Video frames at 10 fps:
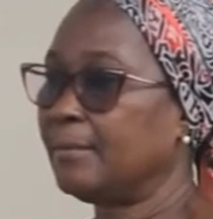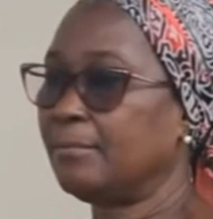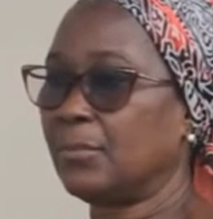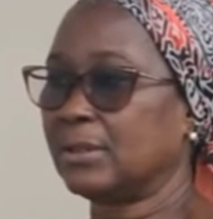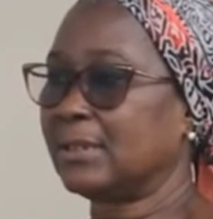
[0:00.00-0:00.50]

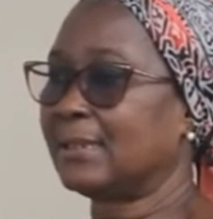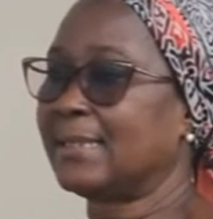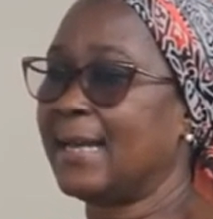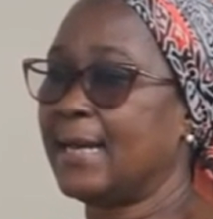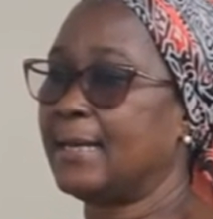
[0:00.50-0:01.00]
but in
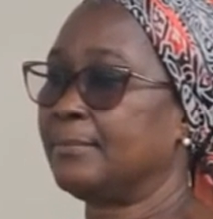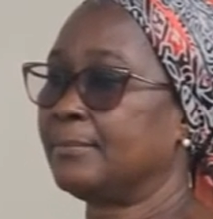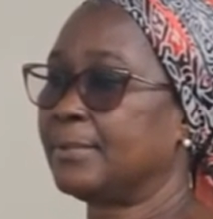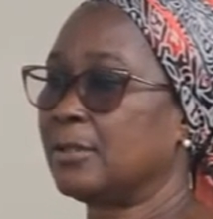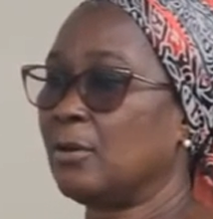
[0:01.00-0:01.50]

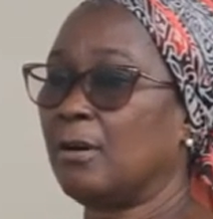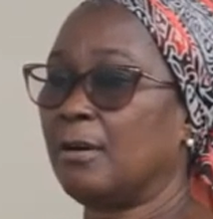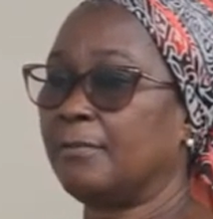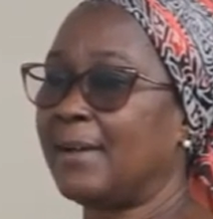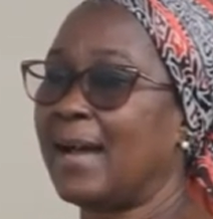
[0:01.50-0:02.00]
terms
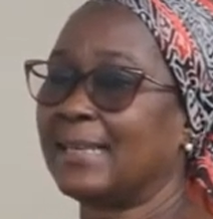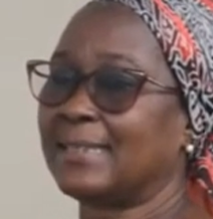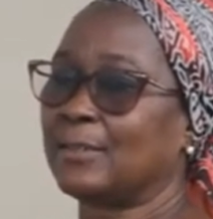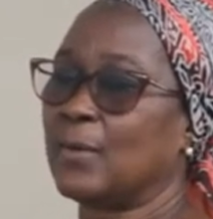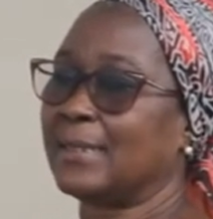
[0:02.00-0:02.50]
of
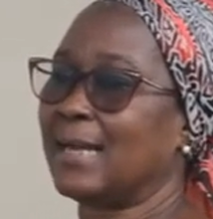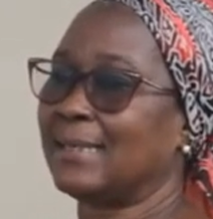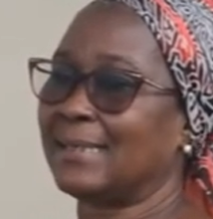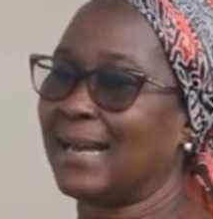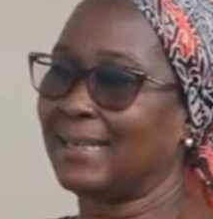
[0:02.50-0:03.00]
adequate
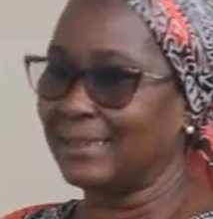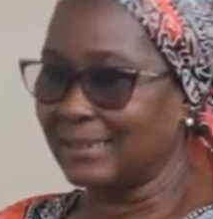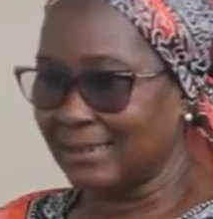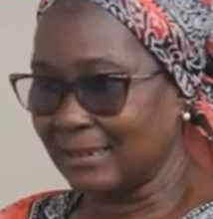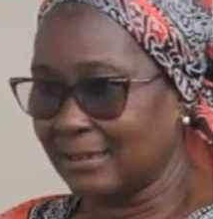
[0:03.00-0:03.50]

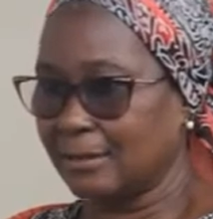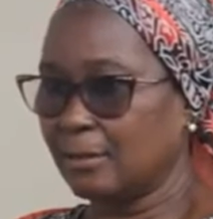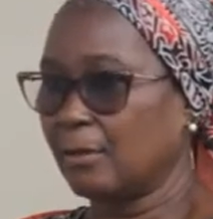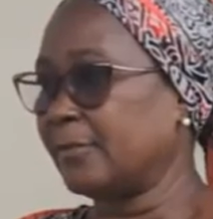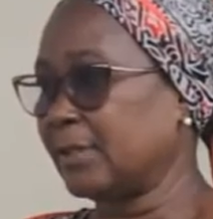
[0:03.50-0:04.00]
analysis
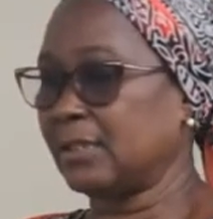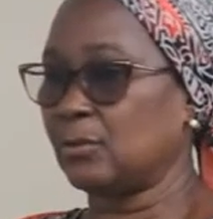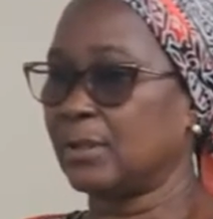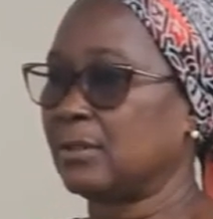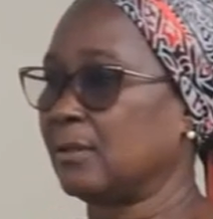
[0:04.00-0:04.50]
of the
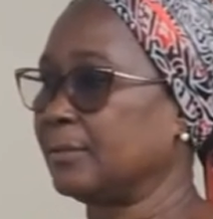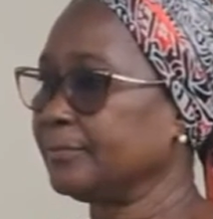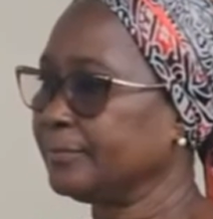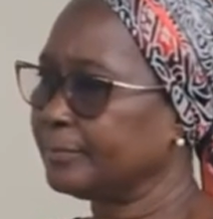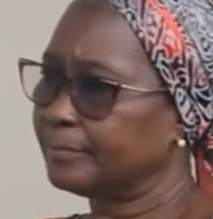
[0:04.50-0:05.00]
situation.
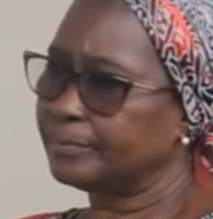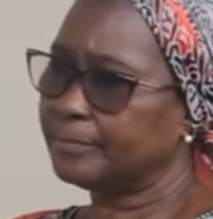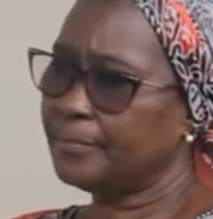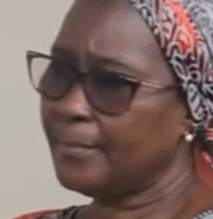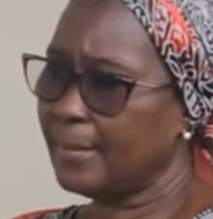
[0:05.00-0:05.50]

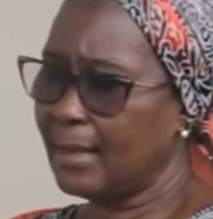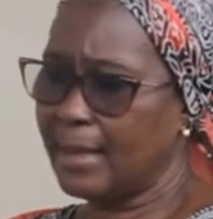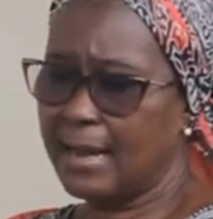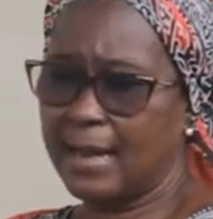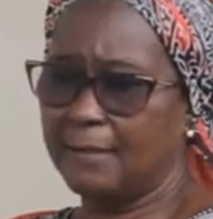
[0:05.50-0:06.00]

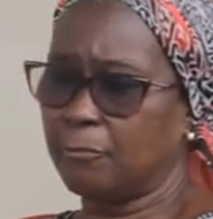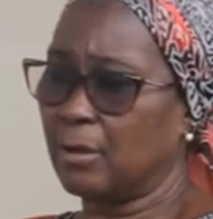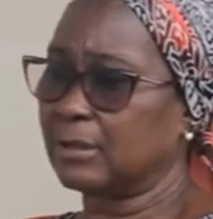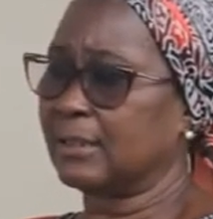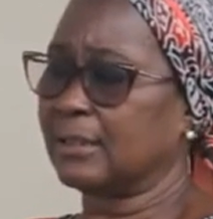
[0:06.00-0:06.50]
I've
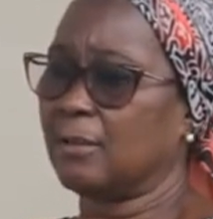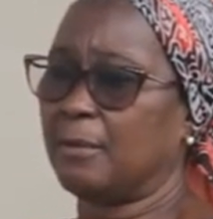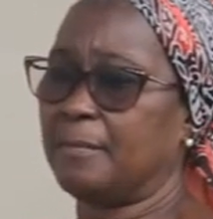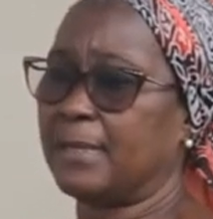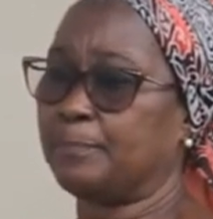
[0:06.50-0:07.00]
worked in the
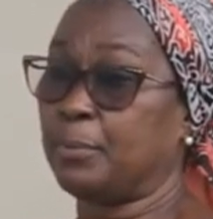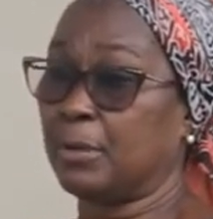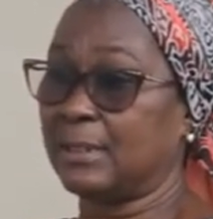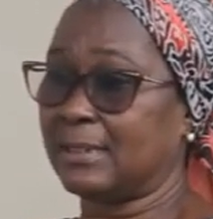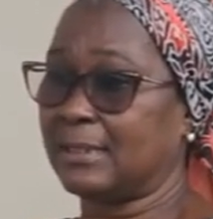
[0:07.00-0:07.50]
government
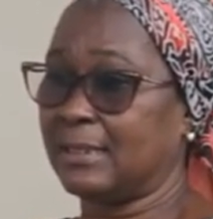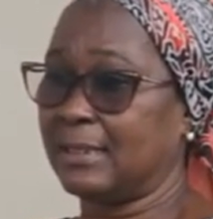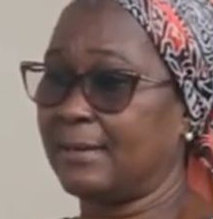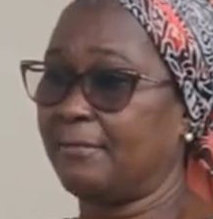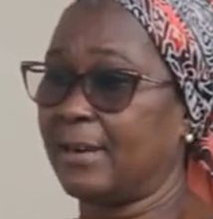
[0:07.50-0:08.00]
policy
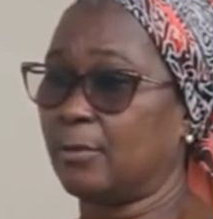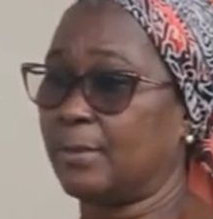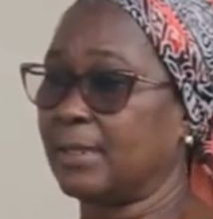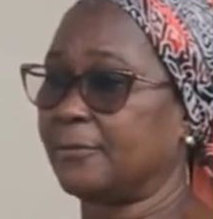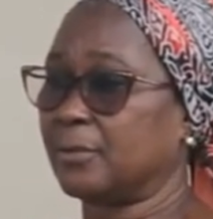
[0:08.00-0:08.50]
environment for